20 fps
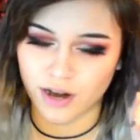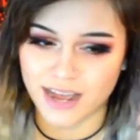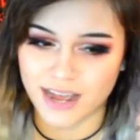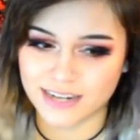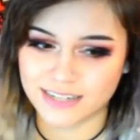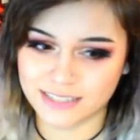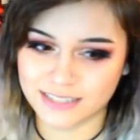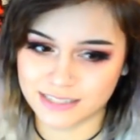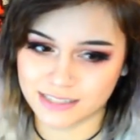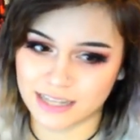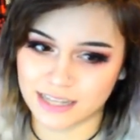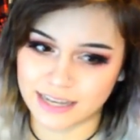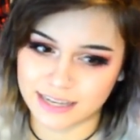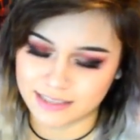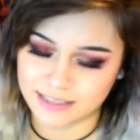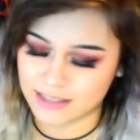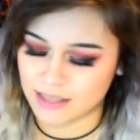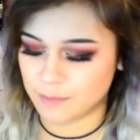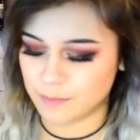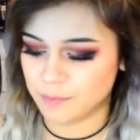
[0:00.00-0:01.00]
I didn't
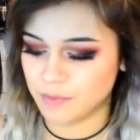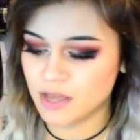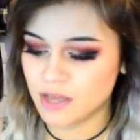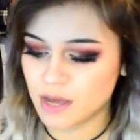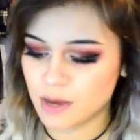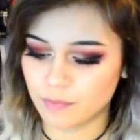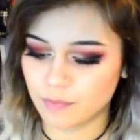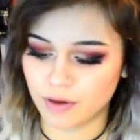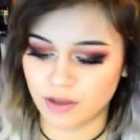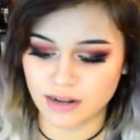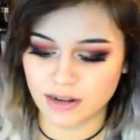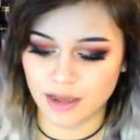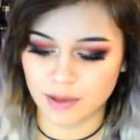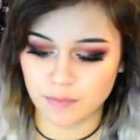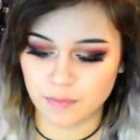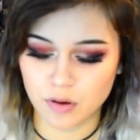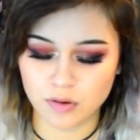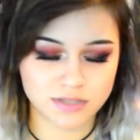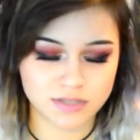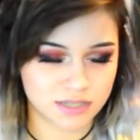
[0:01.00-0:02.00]
like them, but I
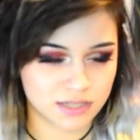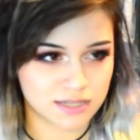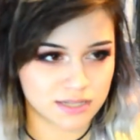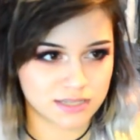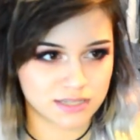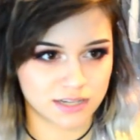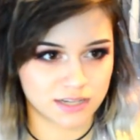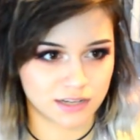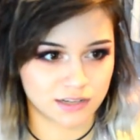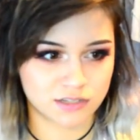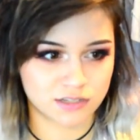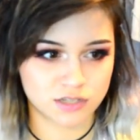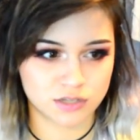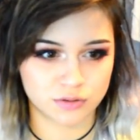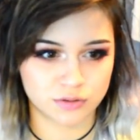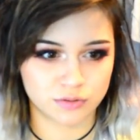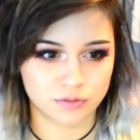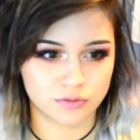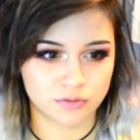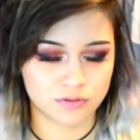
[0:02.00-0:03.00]
mostly stick
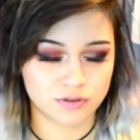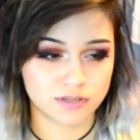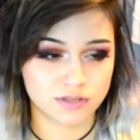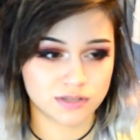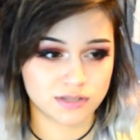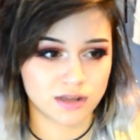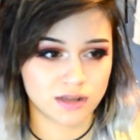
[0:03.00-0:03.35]
to